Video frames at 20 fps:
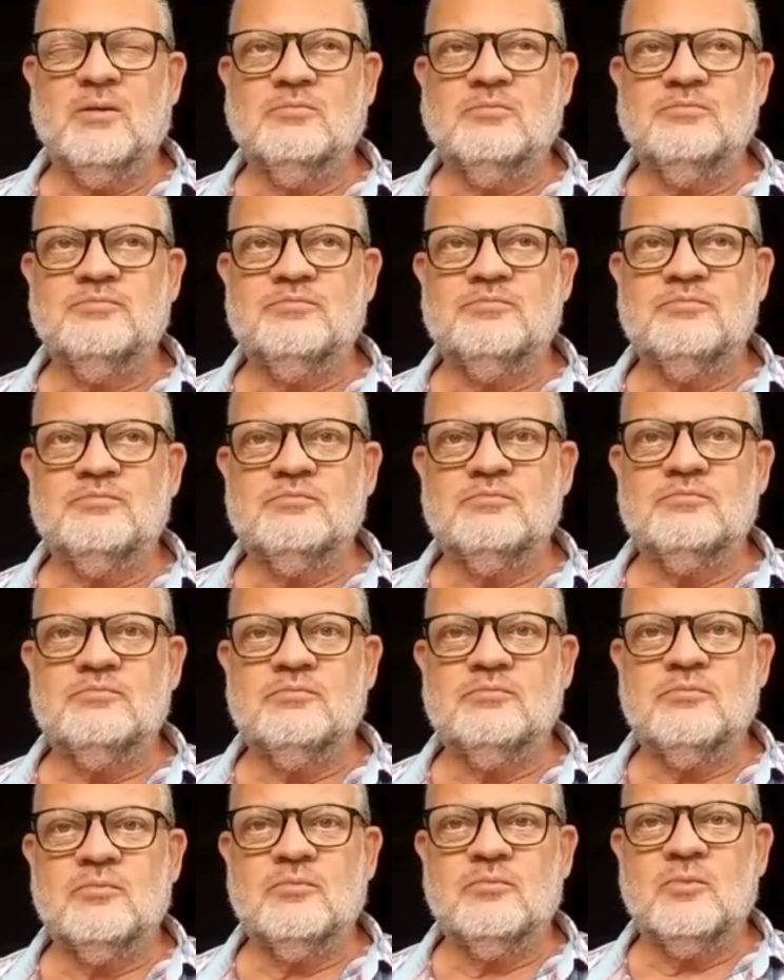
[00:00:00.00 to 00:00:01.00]

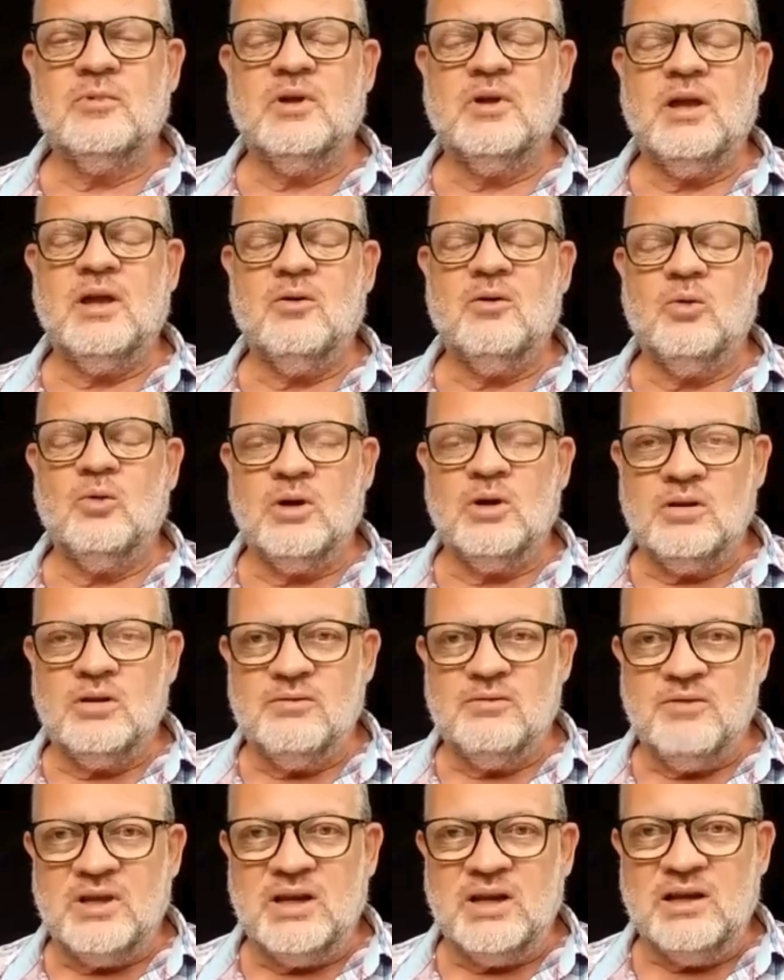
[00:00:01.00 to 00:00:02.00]

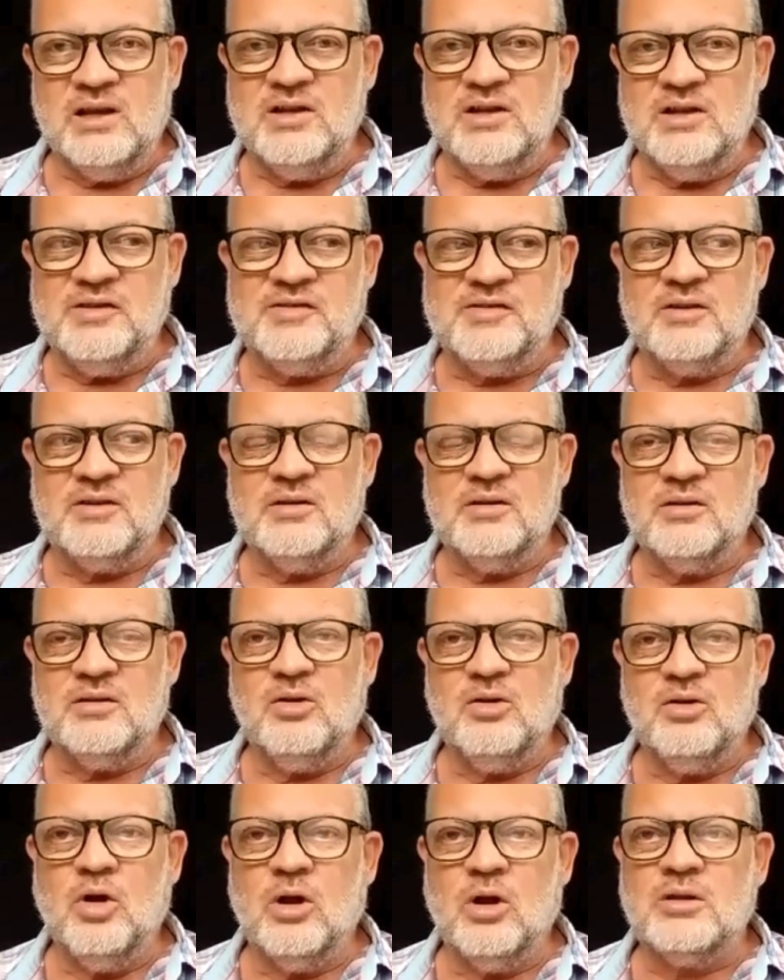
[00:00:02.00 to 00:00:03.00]
or at the very
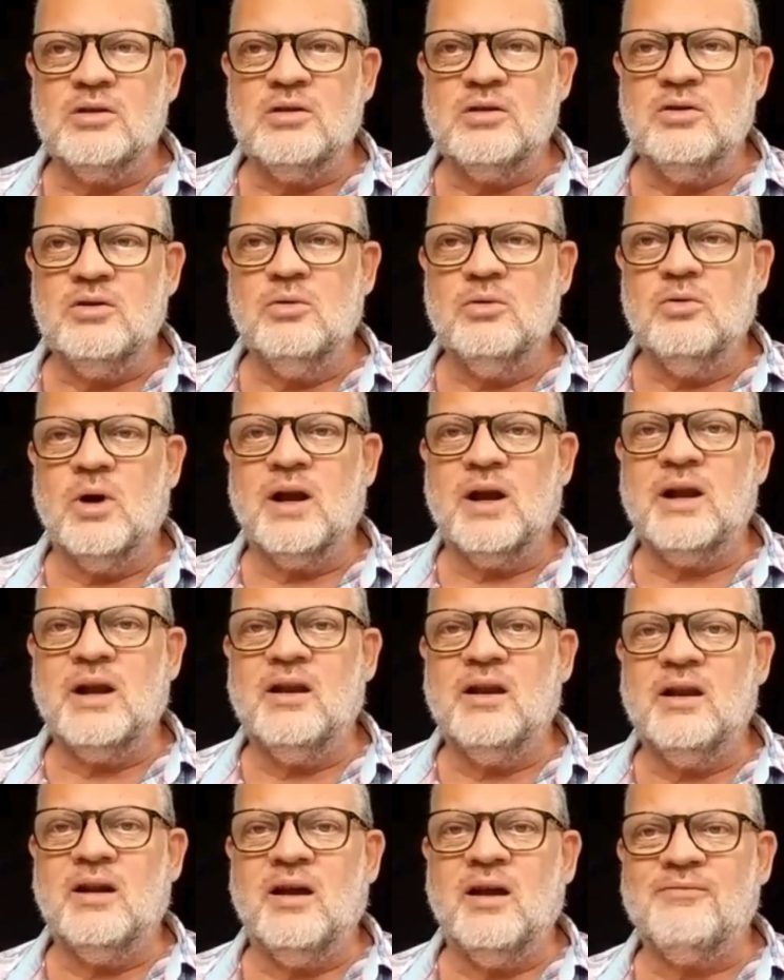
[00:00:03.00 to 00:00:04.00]
least gotten you
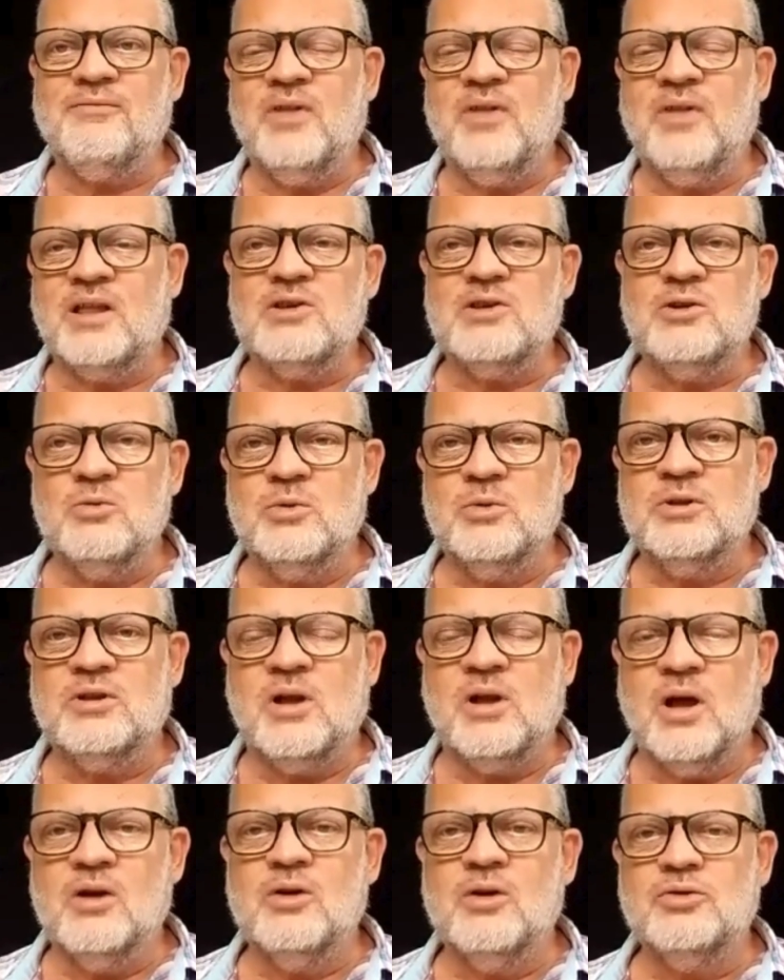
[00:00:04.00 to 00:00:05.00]
worried enough that you
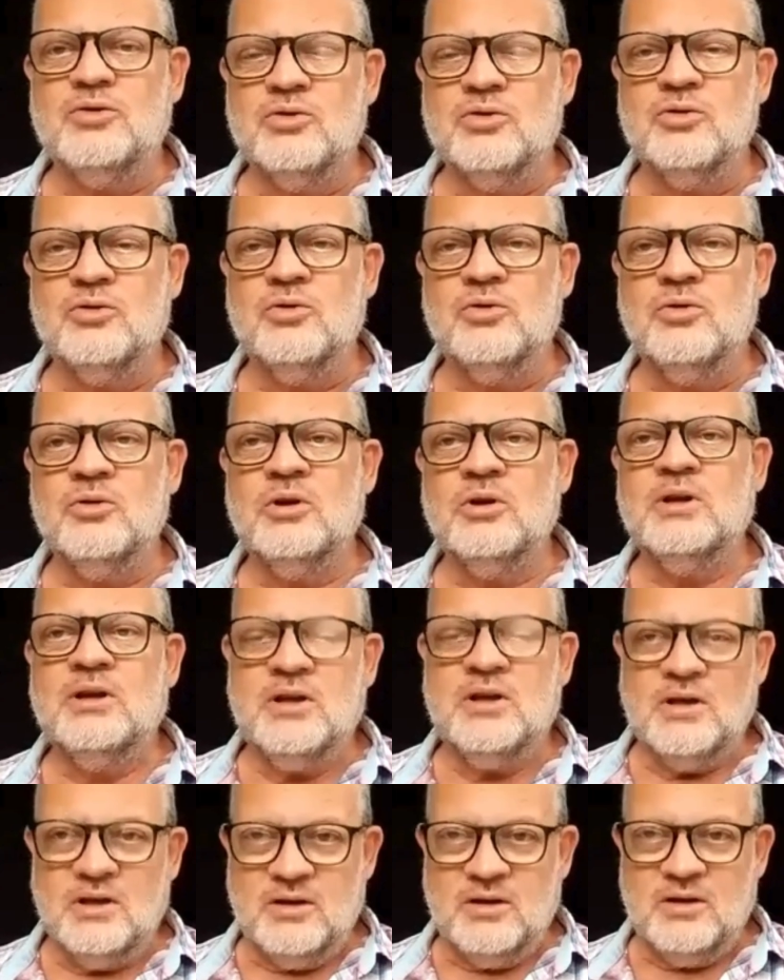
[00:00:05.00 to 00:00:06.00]
would go to
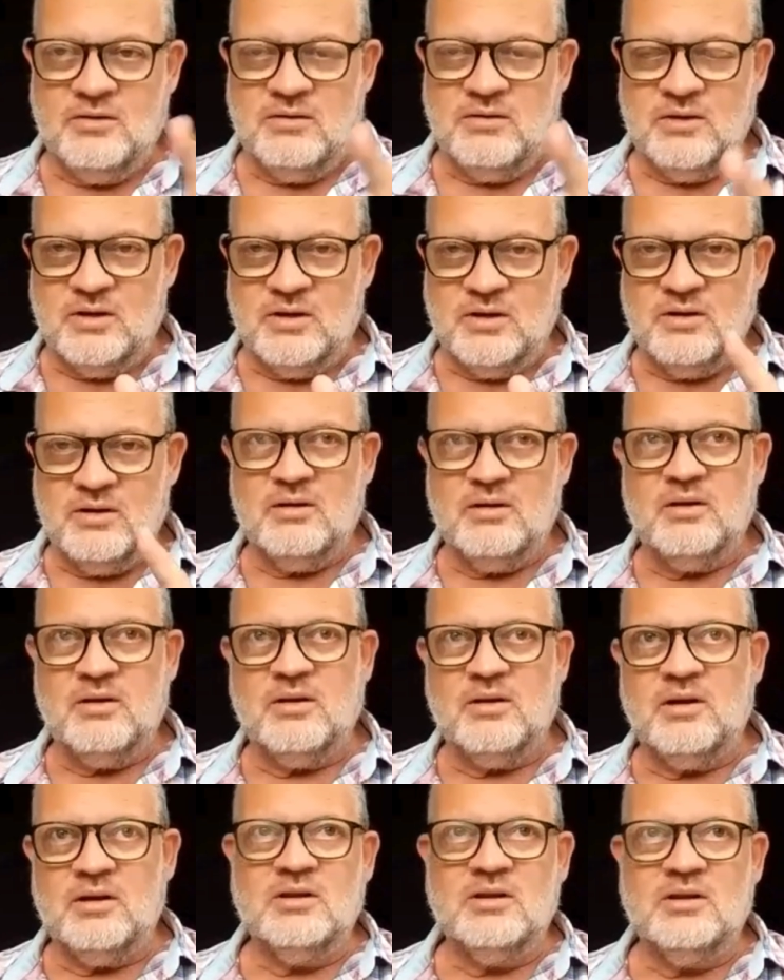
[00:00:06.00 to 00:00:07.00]
the
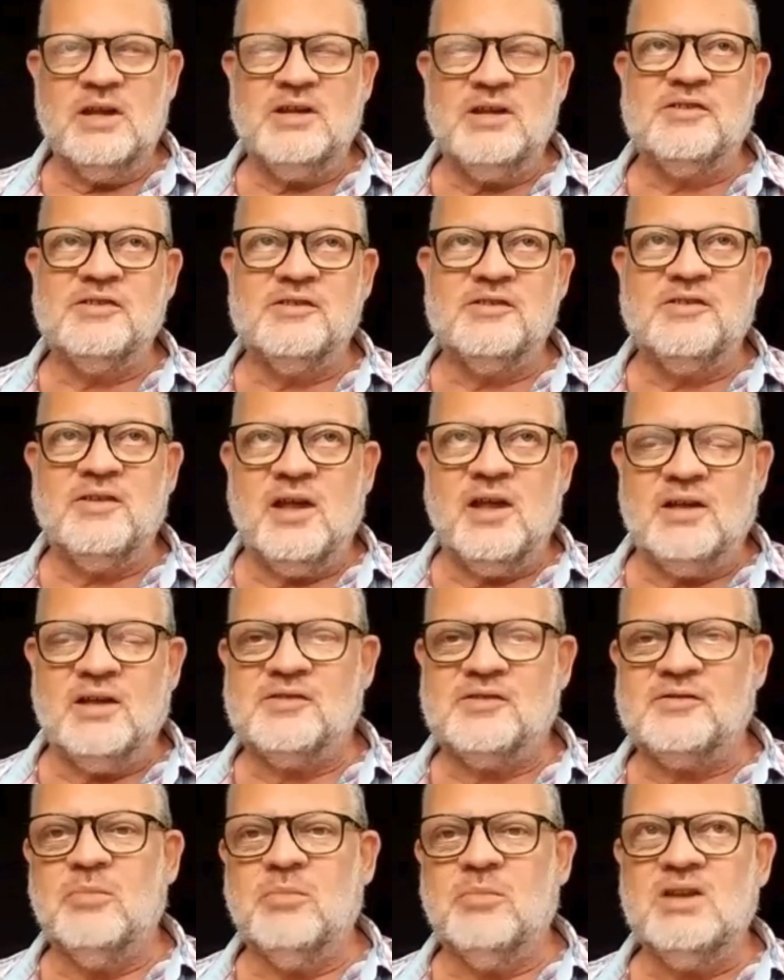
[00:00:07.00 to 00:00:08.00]
addresses
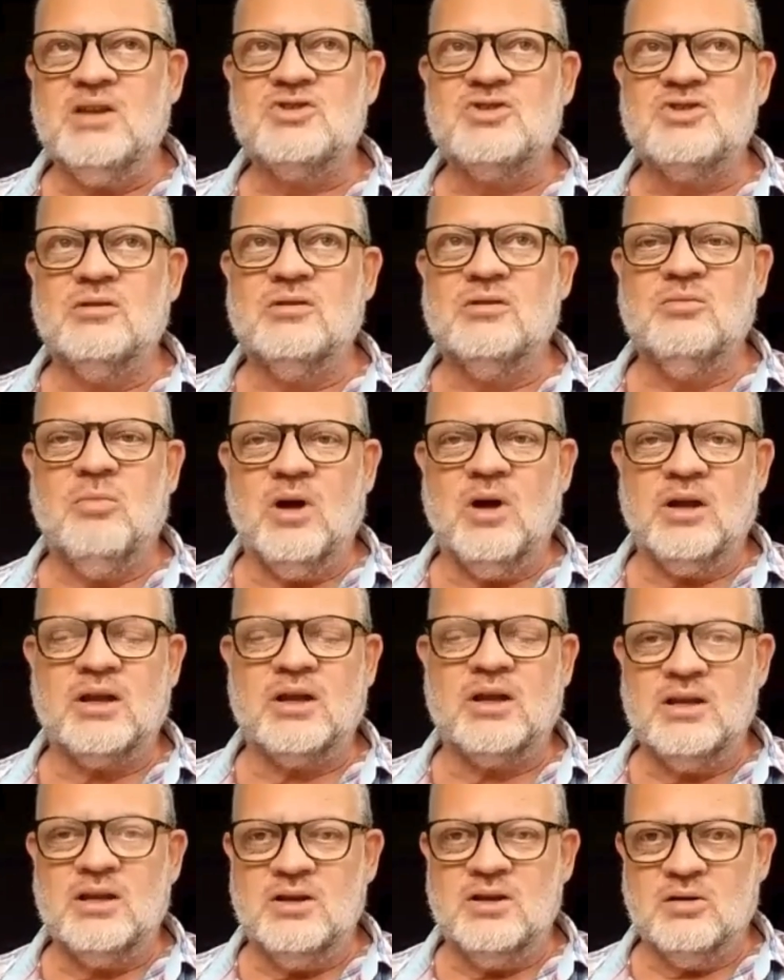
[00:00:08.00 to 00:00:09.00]
as mentioned
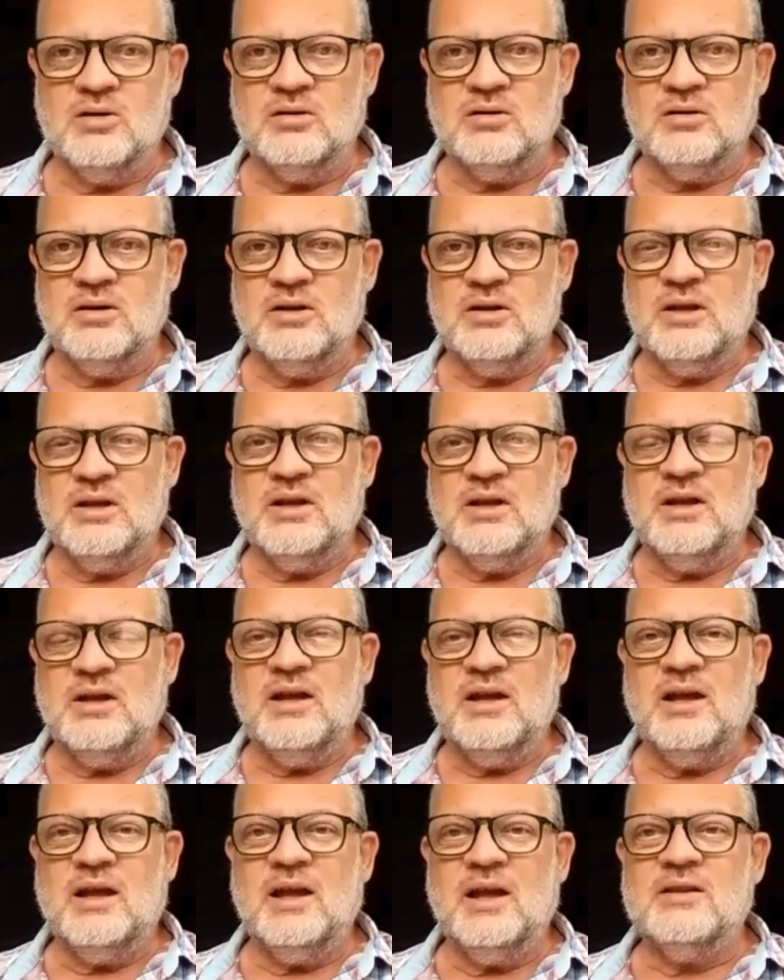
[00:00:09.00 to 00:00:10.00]
by Gideon
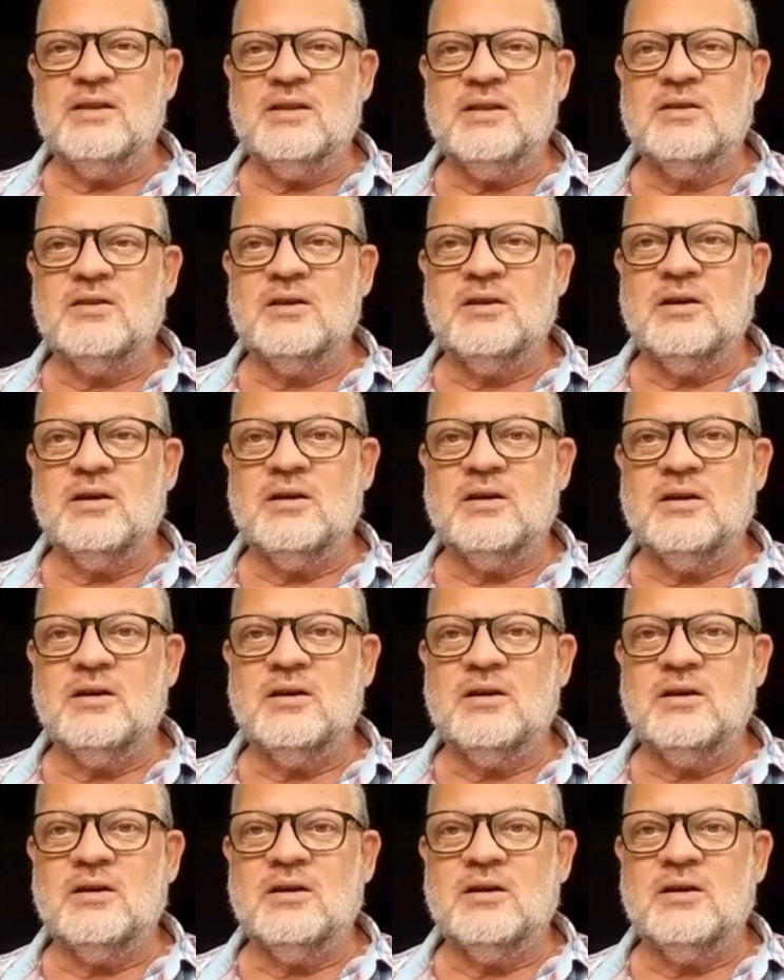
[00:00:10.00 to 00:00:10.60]
and